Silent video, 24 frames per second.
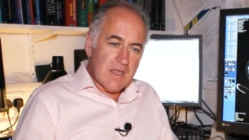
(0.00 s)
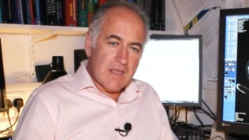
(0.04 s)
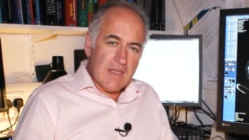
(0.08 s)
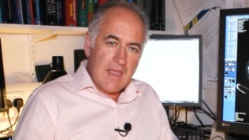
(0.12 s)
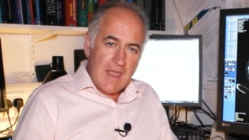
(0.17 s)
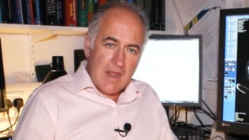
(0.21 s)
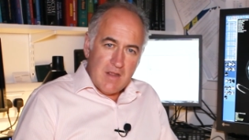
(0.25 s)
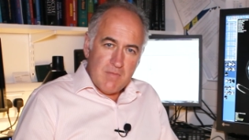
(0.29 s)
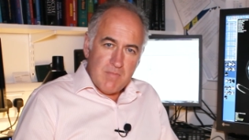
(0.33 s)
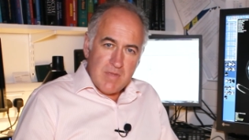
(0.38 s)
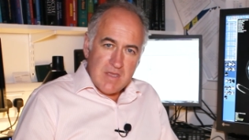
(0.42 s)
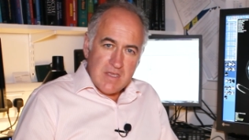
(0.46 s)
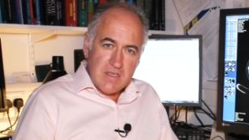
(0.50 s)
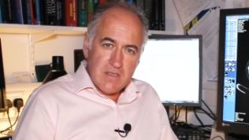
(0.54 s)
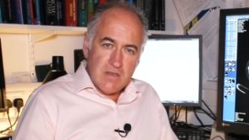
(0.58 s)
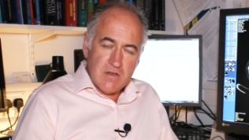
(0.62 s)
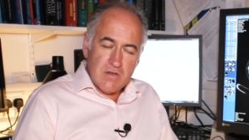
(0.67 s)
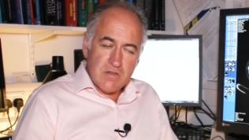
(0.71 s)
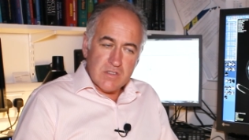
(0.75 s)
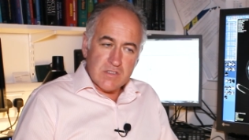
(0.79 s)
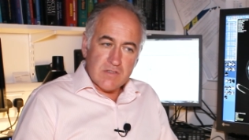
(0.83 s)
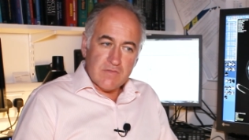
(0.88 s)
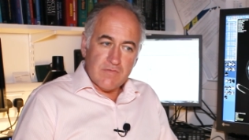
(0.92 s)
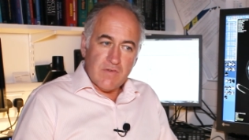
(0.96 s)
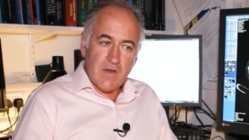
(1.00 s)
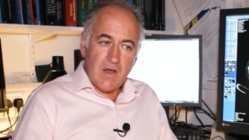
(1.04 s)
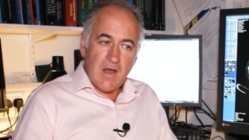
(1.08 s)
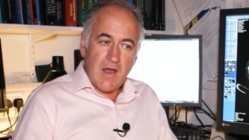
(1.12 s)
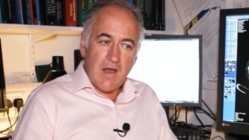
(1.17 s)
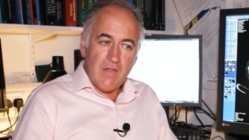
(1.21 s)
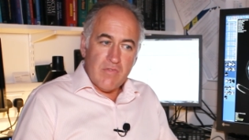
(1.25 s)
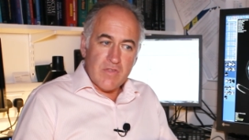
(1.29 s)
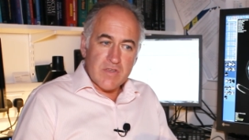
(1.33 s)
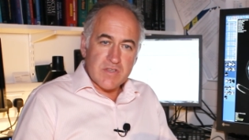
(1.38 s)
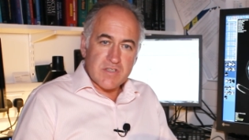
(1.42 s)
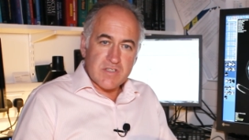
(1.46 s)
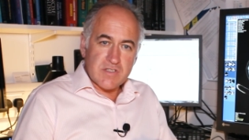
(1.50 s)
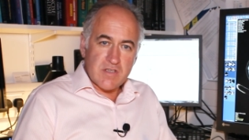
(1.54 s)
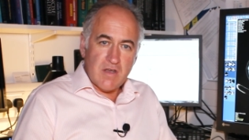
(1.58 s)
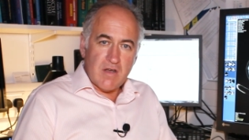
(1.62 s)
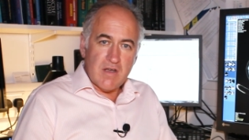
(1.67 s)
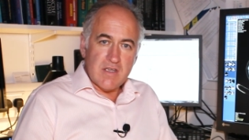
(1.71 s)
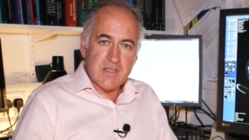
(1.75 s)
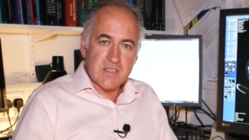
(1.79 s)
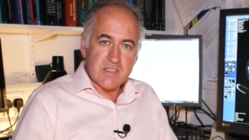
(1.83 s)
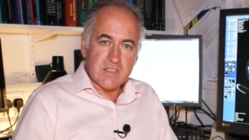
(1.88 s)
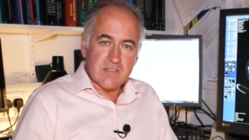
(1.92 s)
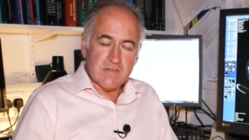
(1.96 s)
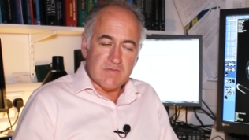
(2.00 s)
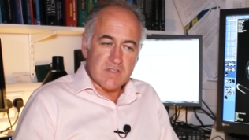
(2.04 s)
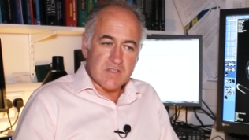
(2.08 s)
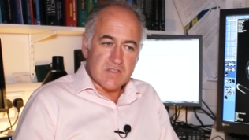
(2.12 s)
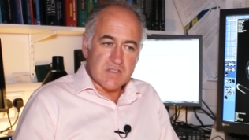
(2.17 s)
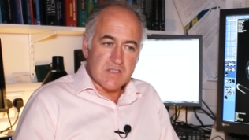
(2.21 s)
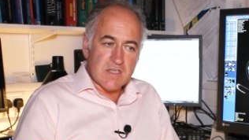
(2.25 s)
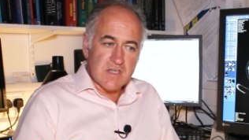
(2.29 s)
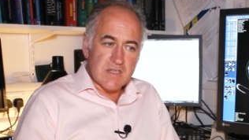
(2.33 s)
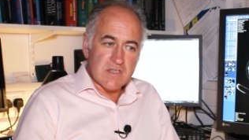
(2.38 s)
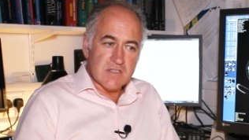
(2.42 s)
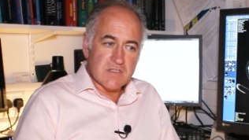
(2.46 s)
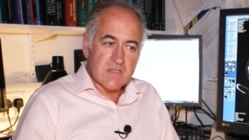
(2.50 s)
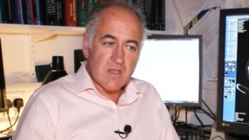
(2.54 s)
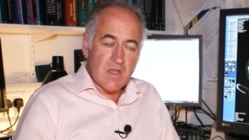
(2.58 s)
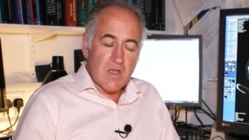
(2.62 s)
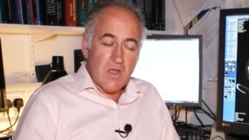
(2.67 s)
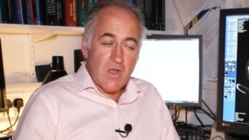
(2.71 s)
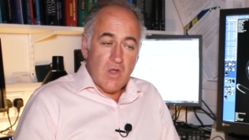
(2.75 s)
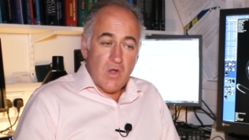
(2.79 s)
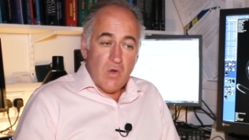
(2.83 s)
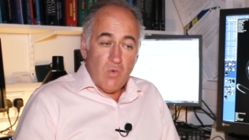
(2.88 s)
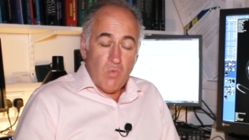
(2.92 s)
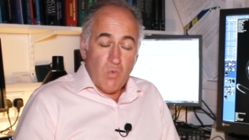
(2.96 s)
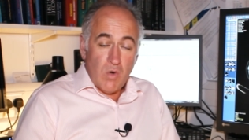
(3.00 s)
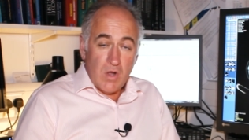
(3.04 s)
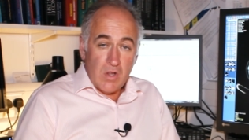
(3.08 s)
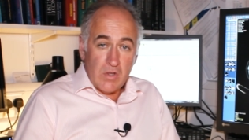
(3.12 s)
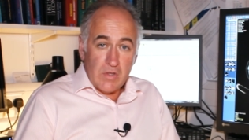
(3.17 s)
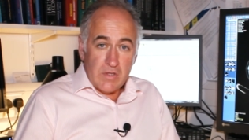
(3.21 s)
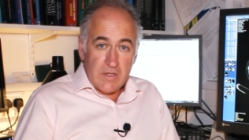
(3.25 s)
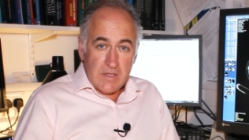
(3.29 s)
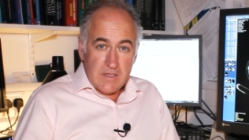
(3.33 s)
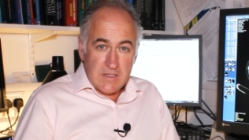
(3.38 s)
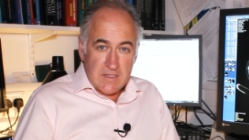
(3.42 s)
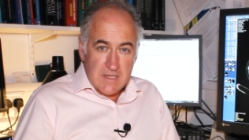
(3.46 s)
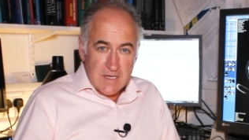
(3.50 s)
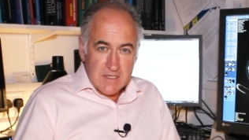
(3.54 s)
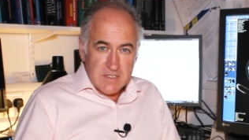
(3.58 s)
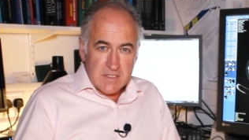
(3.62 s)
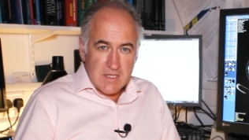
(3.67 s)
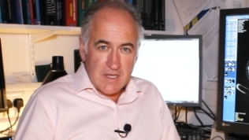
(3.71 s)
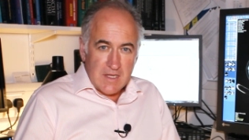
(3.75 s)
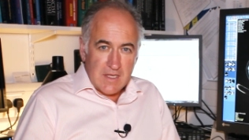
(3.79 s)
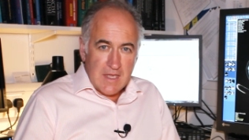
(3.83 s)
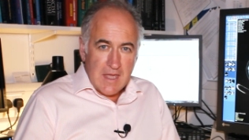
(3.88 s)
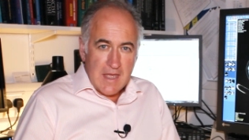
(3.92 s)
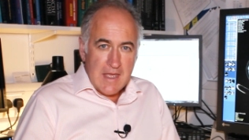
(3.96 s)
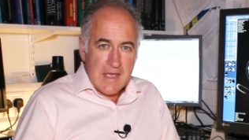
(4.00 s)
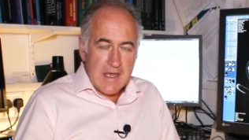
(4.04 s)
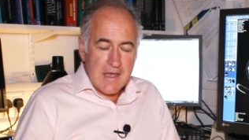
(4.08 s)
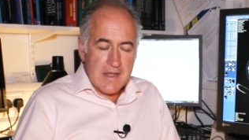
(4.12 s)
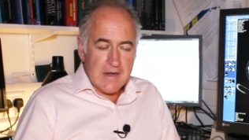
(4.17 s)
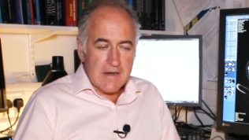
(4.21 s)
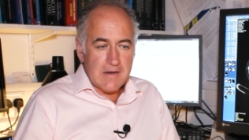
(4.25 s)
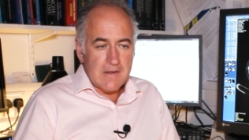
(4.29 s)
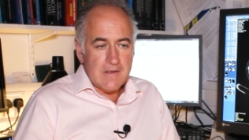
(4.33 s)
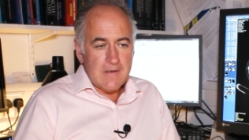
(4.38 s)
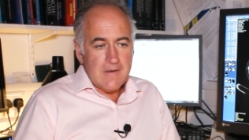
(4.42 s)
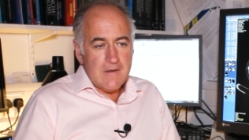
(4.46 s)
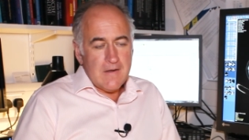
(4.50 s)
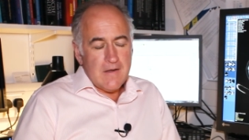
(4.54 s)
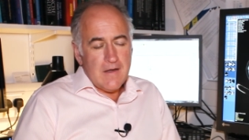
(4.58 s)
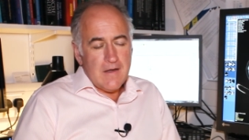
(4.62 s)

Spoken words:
can it be used for other sites of disease? Well, yes, it can.